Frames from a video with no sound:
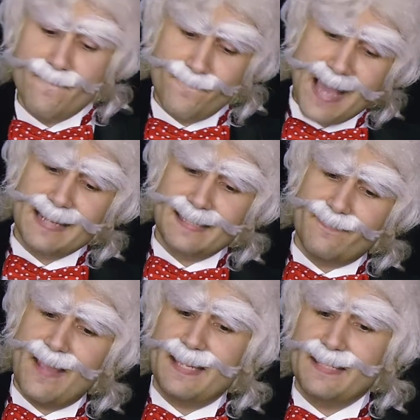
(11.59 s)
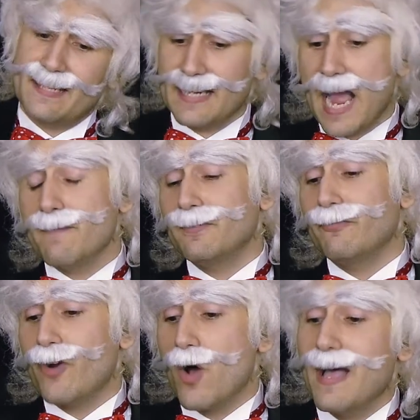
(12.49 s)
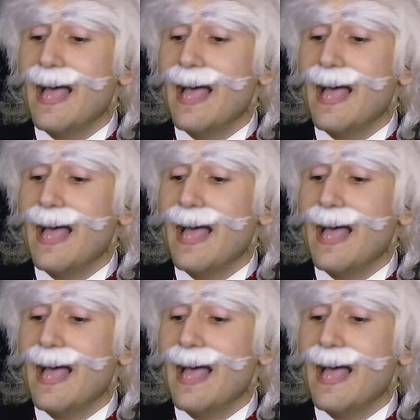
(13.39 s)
First question comes from